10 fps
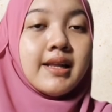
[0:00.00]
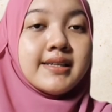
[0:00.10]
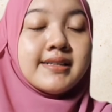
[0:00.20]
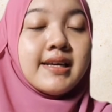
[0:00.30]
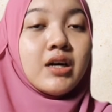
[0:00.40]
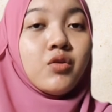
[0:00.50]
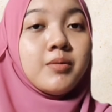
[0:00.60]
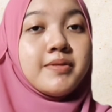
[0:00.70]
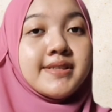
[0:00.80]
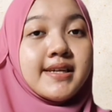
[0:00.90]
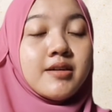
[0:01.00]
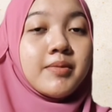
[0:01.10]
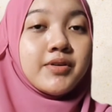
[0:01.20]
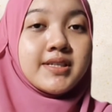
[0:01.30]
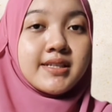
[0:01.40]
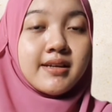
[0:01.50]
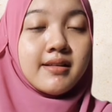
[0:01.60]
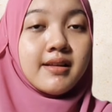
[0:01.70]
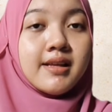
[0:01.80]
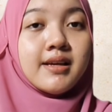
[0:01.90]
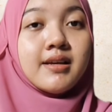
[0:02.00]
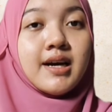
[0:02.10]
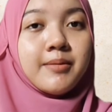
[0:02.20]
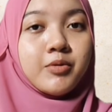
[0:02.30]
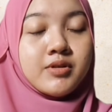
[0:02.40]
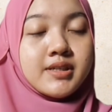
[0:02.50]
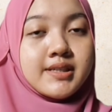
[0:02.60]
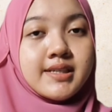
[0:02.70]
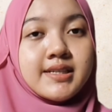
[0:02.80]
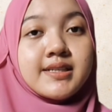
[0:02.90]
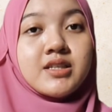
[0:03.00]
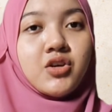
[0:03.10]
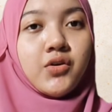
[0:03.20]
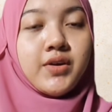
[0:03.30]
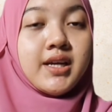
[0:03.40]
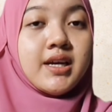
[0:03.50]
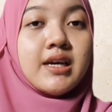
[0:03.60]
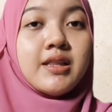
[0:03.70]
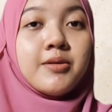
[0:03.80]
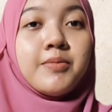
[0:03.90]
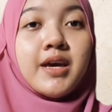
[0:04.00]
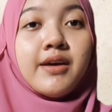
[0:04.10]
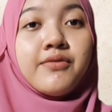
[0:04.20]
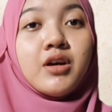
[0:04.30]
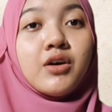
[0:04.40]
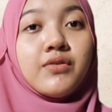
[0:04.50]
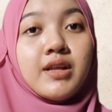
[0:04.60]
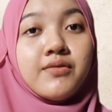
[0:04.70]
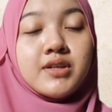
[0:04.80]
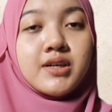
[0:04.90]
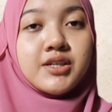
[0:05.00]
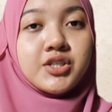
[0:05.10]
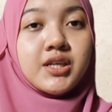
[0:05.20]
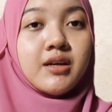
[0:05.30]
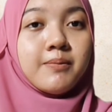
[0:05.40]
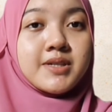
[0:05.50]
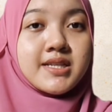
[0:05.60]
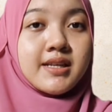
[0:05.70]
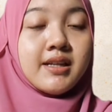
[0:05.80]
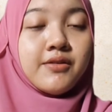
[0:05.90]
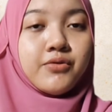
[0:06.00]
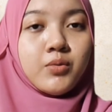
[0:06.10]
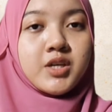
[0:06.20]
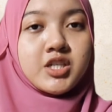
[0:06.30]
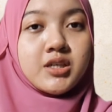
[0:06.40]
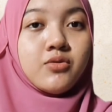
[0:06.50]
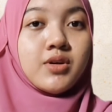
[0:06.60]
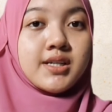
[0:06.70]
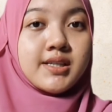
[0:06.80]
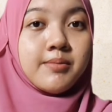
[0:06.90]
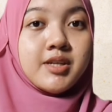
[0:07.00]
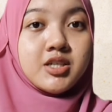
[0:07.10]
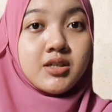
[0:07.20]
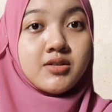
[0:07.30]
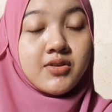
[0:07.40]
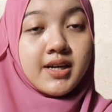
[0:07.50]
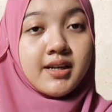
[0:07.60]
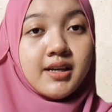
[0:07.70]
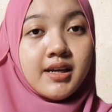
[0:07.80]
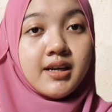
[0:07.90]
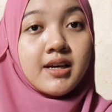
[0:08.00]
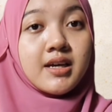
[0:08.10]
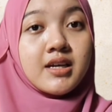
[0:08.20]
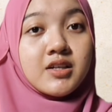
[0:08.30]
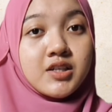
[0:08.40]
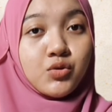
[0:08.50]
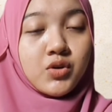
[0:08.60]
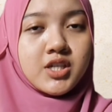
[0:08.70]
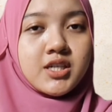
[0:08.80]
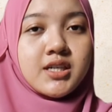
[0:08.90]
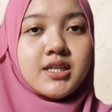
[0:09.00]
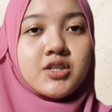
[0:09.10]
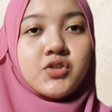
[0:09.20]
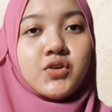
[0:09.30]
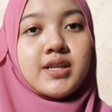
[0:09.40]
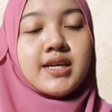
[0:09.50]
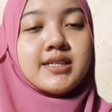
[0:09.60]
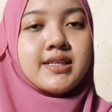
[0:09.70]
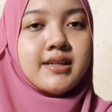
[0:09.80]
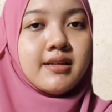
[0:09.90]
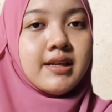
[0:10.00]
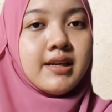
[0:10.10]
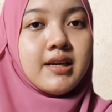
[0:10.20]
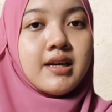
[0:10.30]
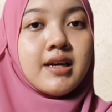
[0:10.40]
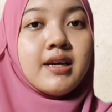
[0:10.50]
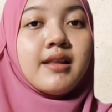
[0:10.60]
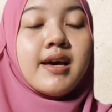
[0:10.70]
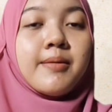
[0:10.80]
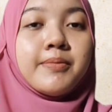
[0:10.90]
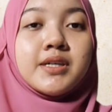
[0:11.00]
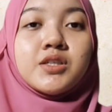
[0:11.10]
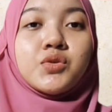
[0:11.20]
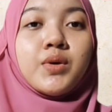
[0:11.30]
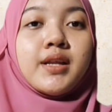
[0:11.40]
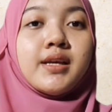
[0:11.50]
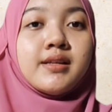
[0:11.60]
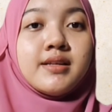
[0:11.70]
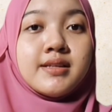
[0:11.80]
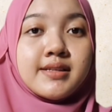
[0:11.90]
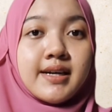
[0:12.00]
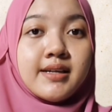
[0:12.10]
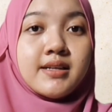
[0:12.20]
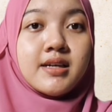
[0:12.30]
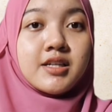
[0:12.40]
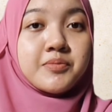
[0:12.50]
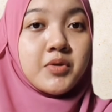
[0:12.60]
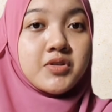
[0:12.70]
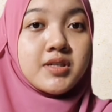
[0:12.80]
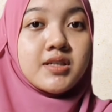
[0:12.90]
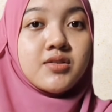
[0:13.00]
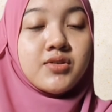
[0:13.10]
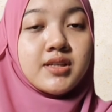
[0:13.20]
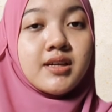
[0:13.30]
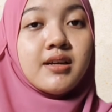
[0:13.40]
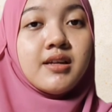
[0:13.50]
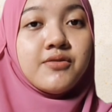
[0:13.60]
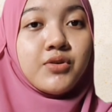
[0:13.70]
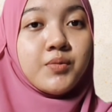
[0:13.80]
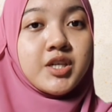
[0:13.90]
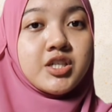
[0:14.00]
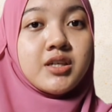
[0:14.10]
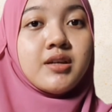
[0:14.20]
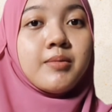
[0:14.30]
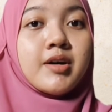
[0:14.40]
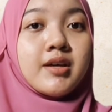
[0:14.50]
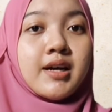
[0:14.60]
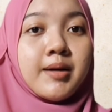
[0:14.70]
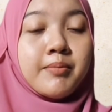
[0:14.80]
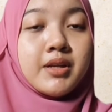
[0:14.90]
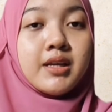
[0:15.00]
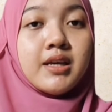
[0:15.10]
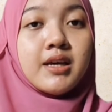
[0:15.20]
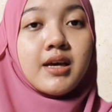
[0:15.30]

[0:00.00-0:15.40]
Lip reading: Lastly, I will present about the signaling hypothesis theory. The behavior of leveraging personal information to establish a trading situation is known as signaling. It happens when an insider exposes critical information about a company,